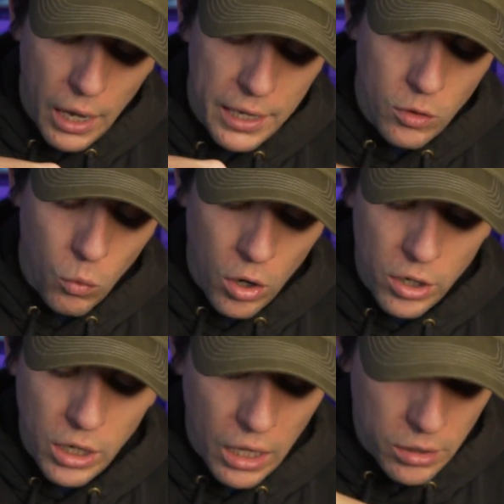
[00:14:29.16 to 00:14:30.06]
in the
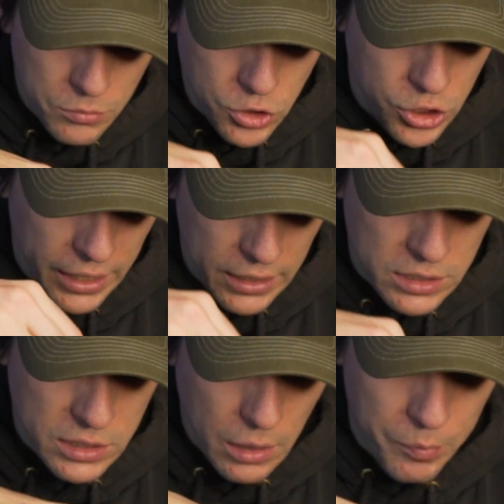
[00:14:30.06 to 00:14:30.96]
water column
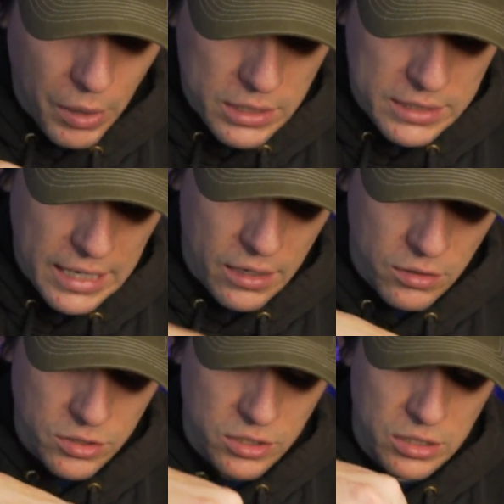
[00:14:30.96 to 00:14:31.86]
jigs,
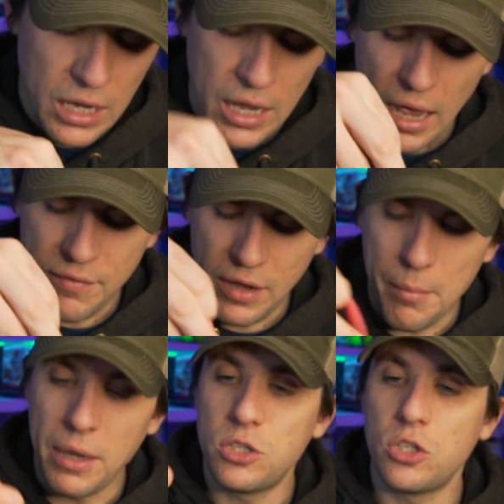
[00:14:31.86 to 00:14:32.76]
bucktails. I've
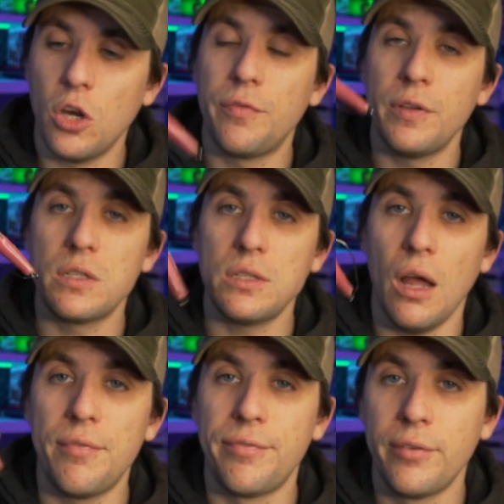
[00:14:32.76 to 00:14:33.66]
got my surface
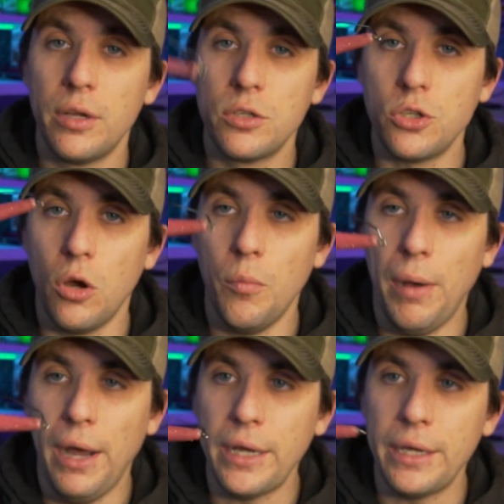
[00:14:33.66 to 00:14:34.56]
stuff. So
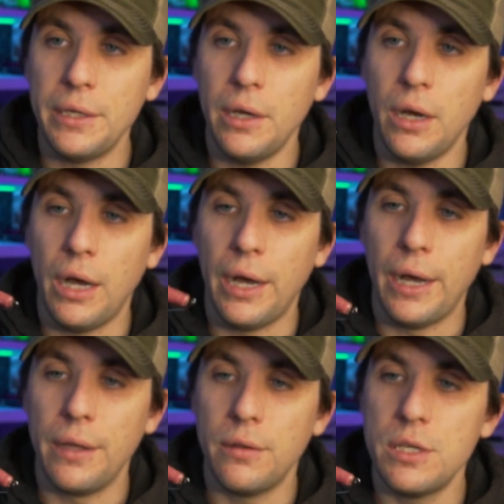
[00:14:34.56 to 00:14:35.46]
my,
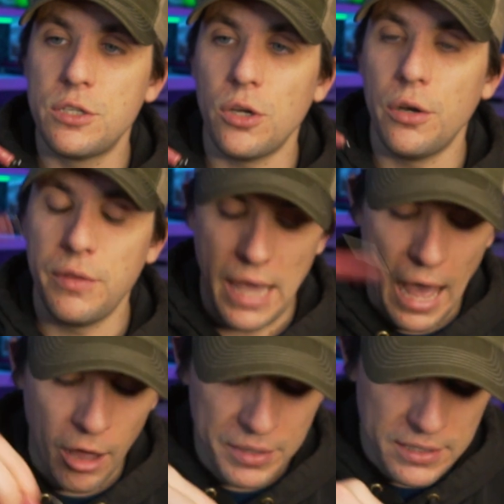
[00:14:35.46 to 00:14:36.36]
these are the
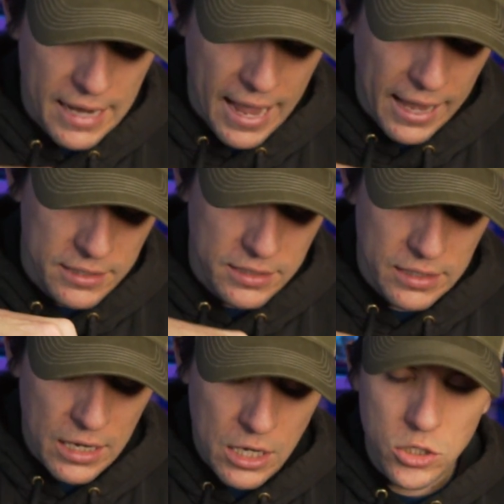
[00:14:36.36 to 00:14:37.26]
Albie
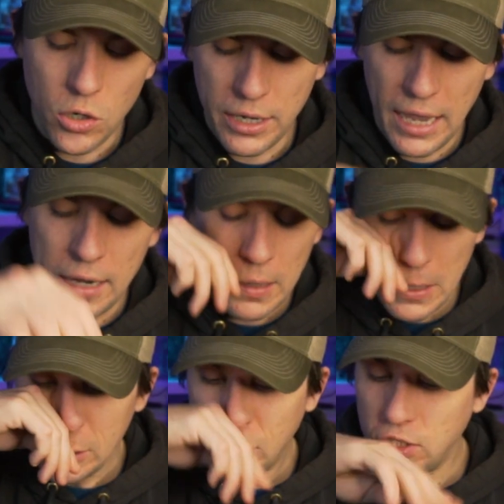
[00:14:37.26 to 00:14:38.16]
snacks. So again,
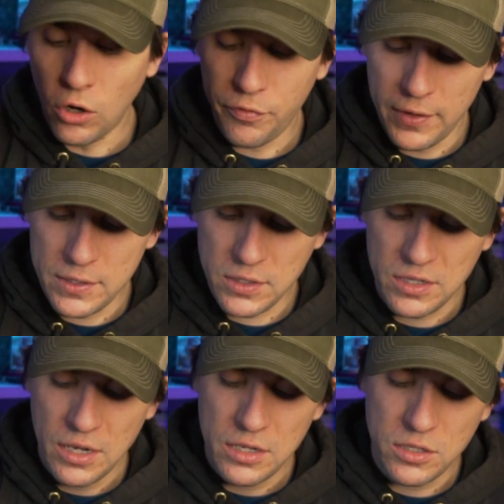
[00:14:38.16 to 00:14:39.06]

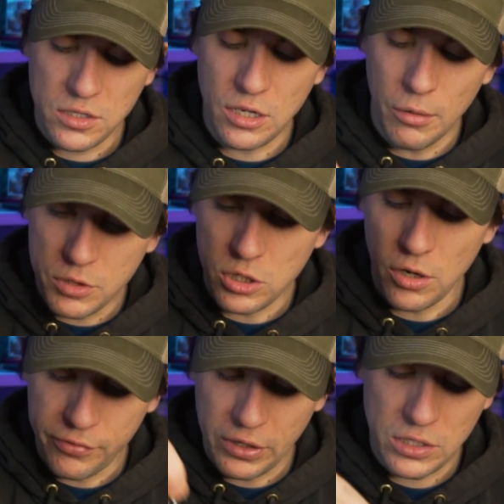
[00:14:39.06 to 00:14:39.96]
surface,
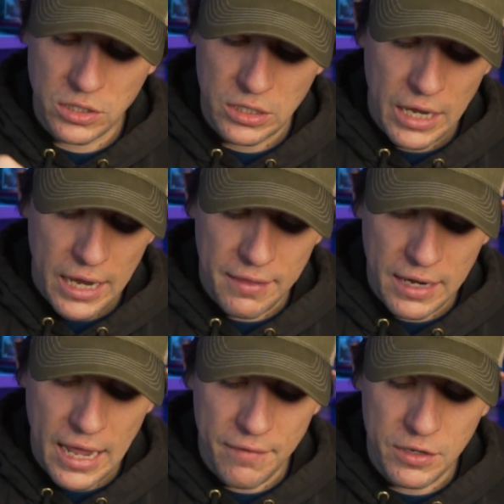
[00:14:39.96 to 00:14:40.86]
subsurface, and
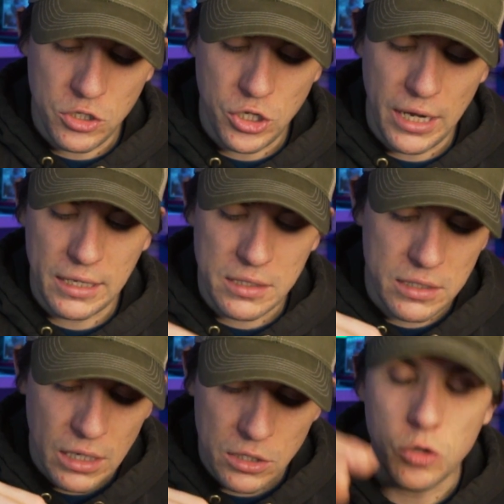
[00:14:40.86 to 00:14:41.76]
then heavy
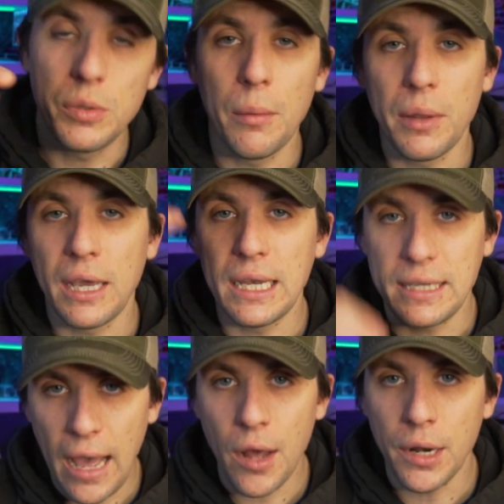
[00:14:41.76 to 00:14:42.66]
jigs to be able to get
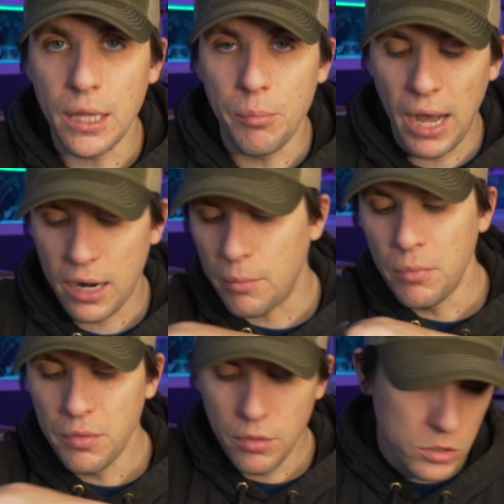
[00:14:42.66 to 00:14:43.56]
down on the bottom.
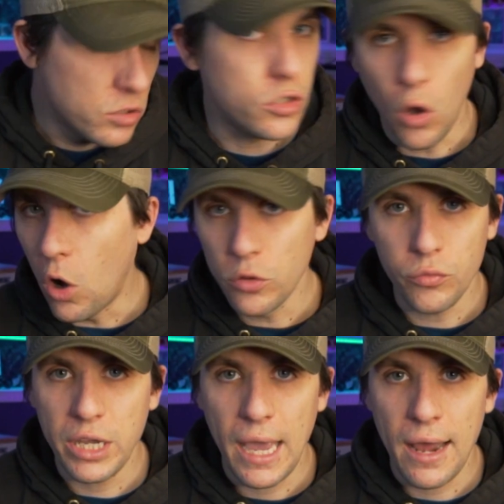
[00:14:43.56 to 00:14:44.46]
So all
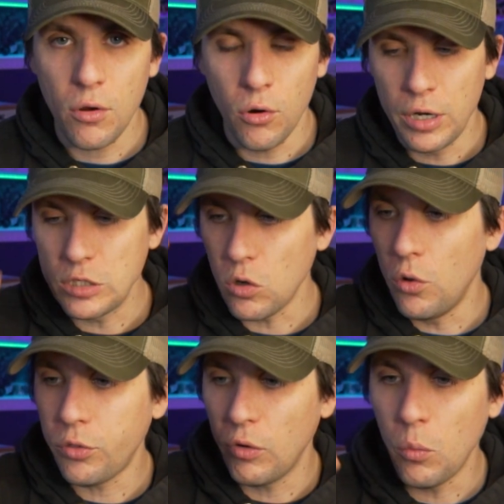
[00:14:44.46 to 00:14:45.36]
3 categories,
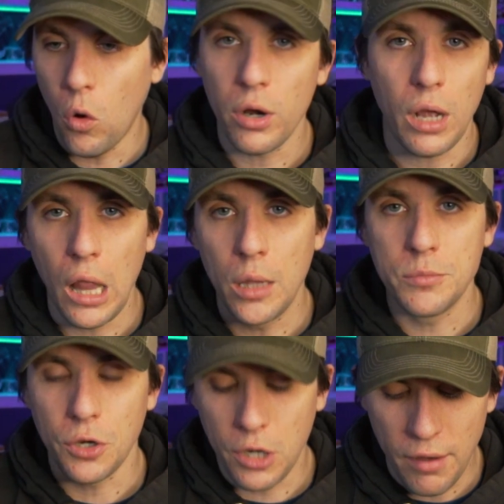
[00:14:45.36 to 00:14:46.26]
all 3 water
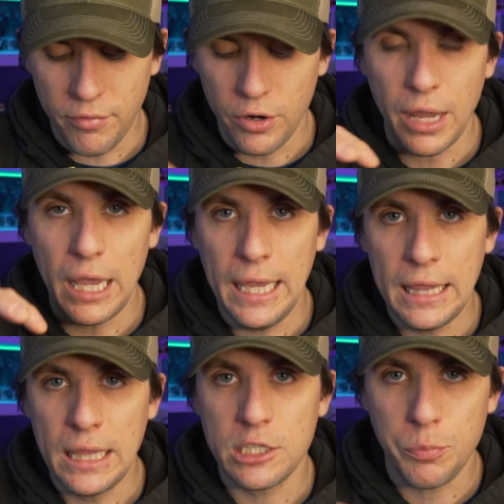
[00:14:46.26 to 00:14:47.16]
columns are covered
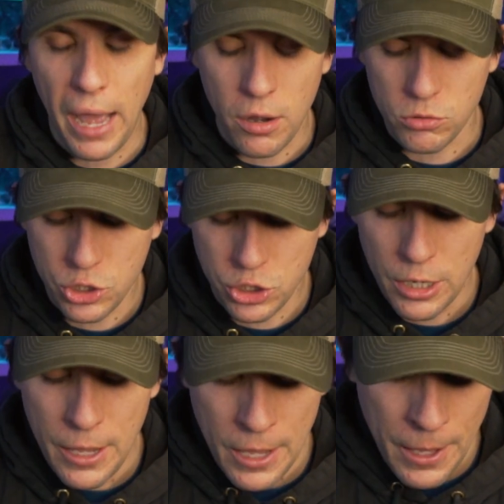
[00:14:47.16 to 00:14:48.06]
in this pouch.
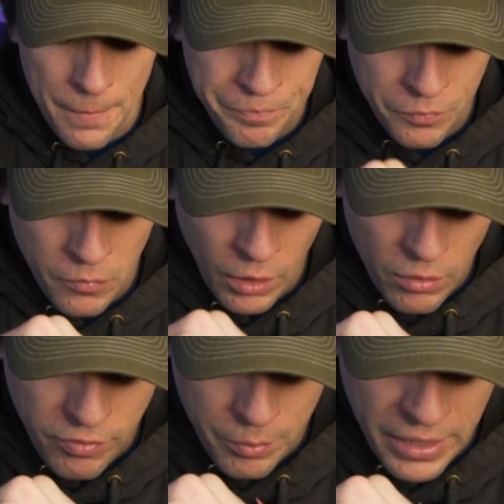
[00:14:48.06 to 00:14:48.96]

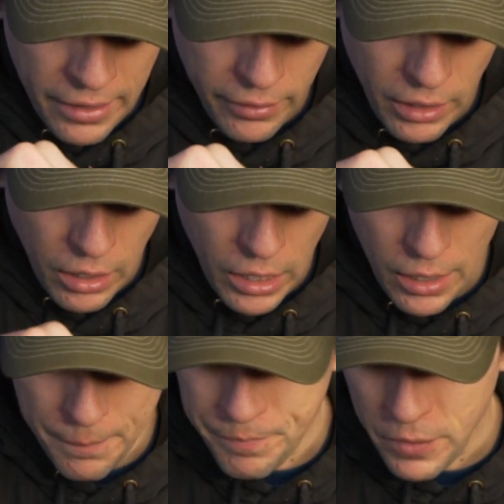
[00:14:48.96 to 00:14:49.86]
From there,
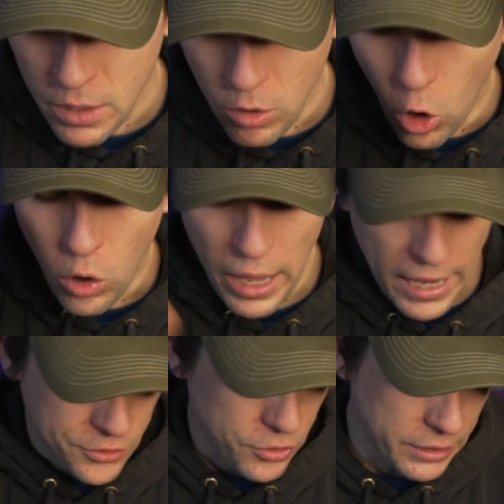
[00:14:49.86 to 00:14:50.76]

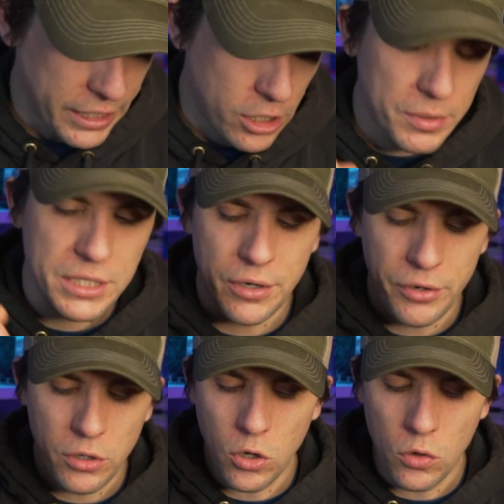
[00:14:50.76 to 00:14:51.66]
extra leader
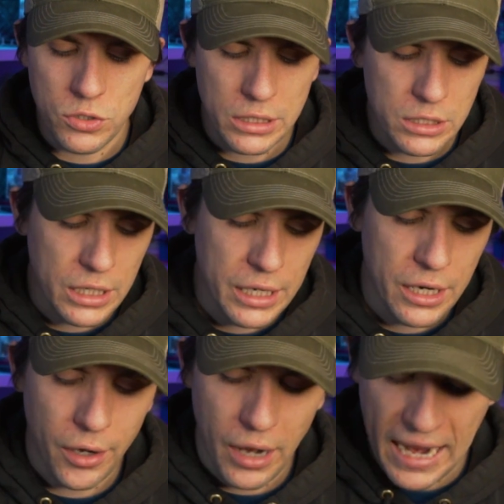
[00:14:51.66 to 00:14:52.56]
material goes into
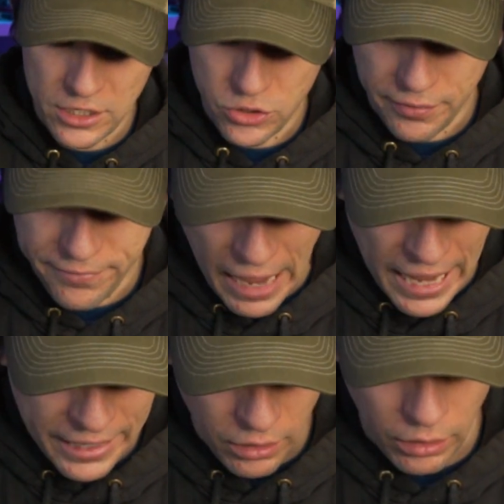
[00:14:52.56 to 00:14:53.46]
here, extra
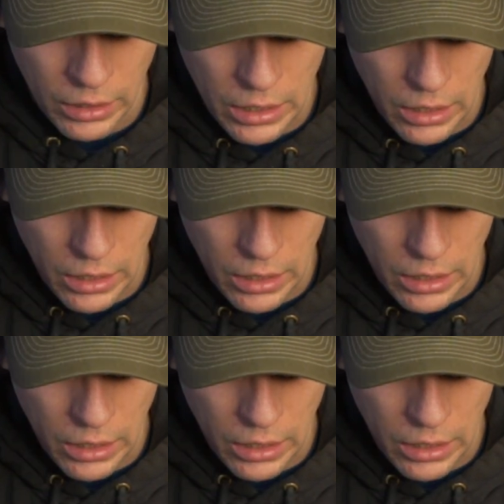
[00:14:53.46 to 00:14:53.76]
file,